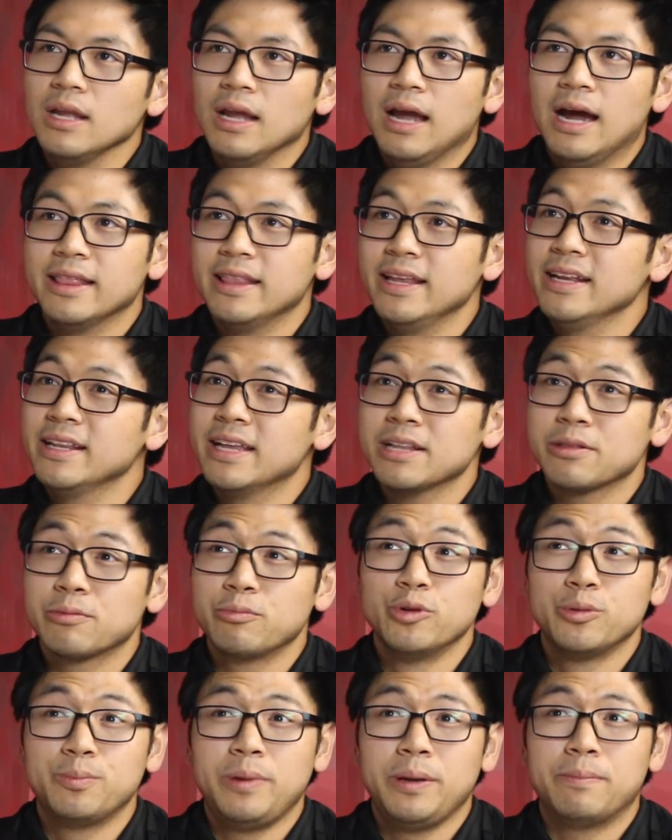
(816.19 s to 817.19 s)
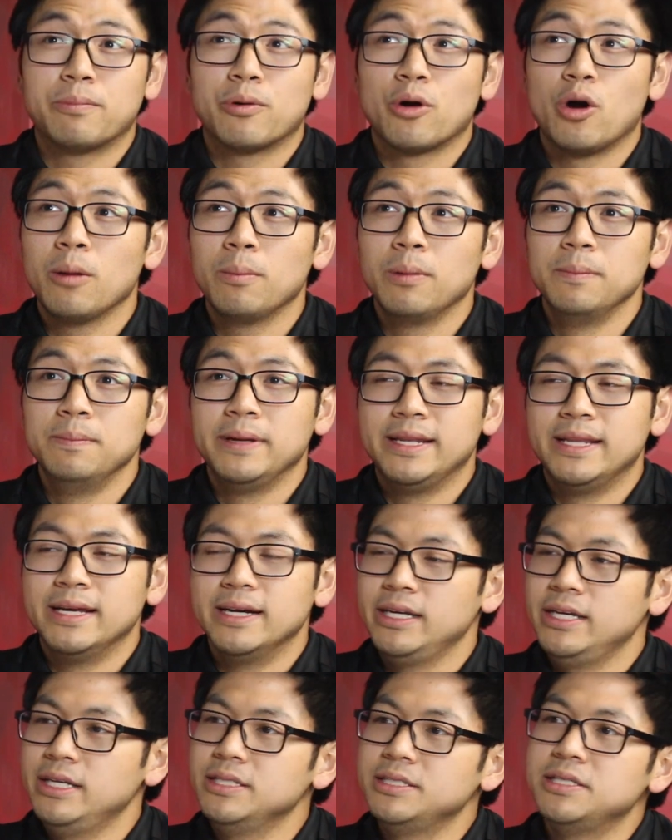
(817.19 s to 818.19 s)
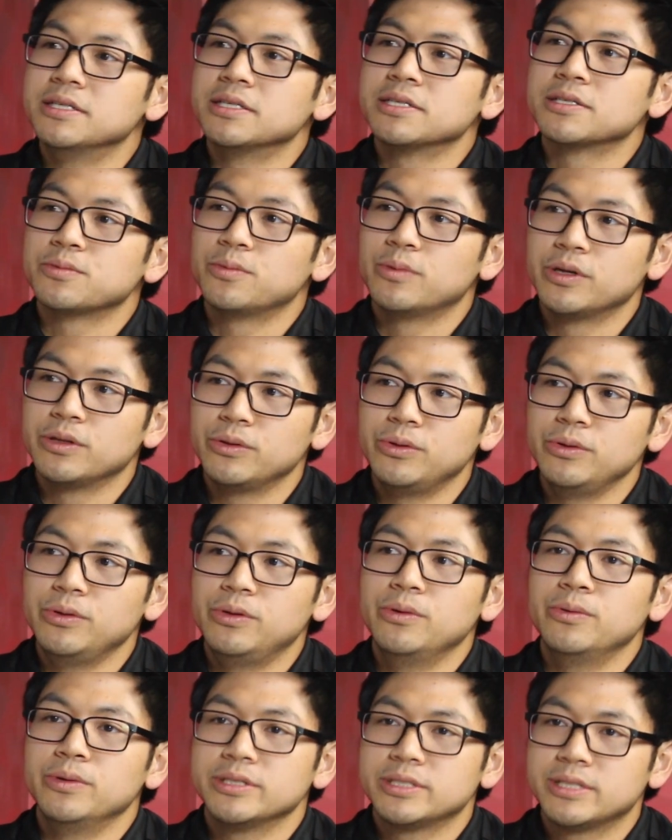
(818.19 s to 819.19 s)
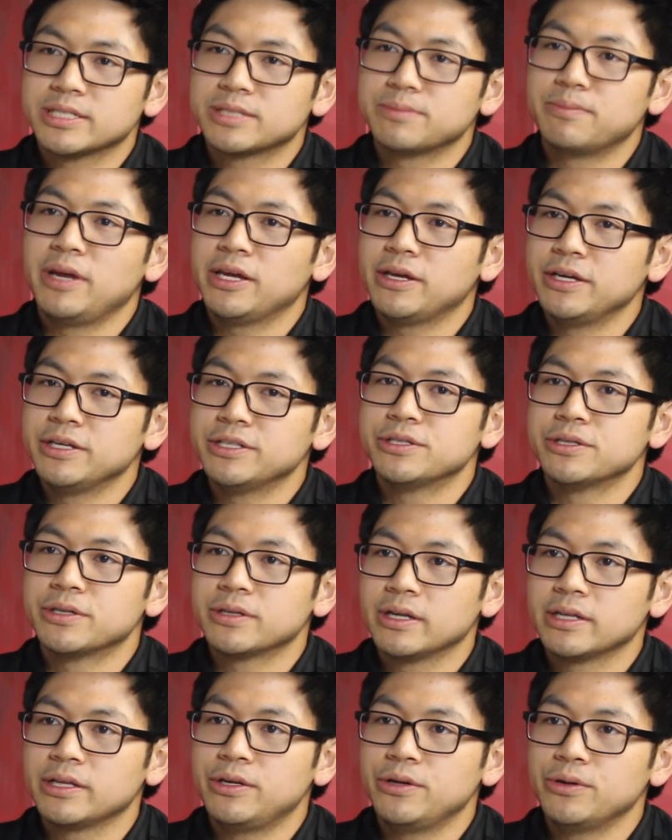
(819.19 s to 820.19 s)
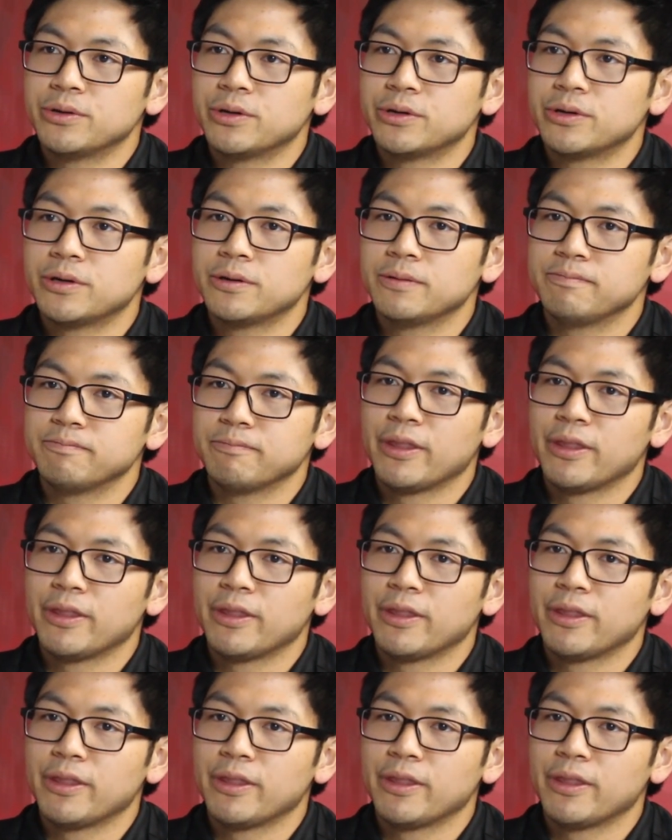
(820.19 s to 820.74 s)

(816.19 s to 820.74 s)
I think that would be probably the easiest one to do is just making sure that you're